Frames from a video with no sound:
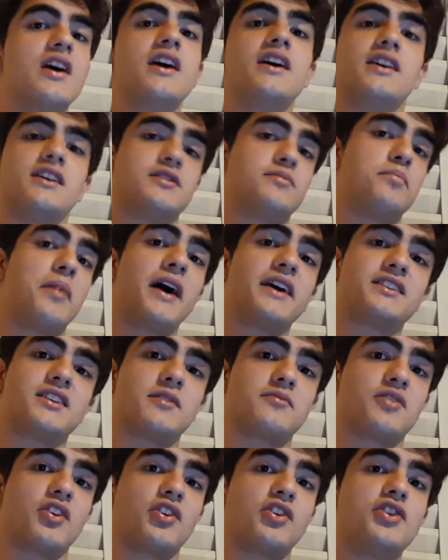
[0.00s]
His
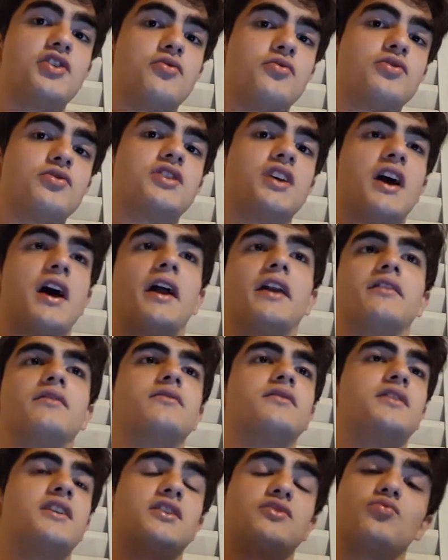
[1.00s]
biceps are huge,
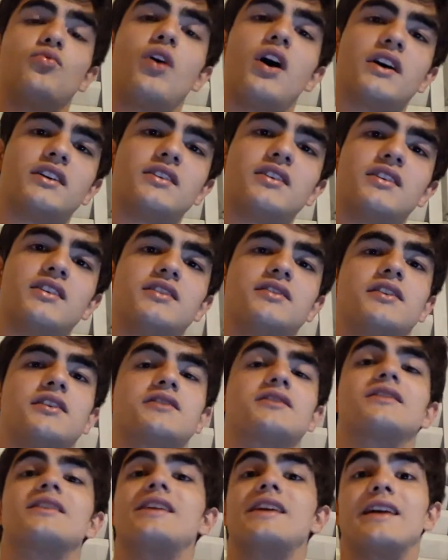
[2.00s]
and guess what? He
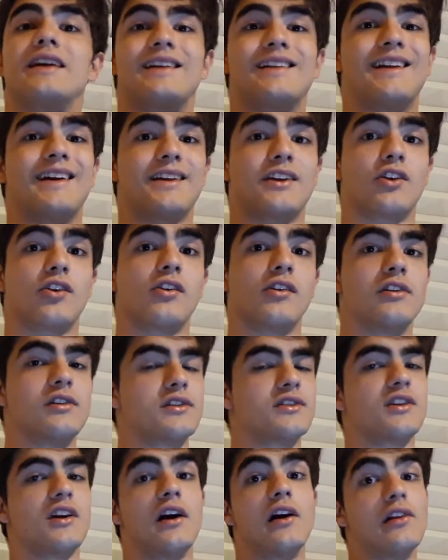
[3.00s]
does incline
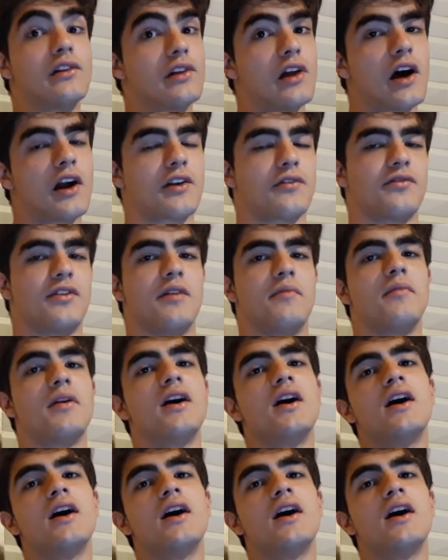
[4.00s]
curls, a lot of them.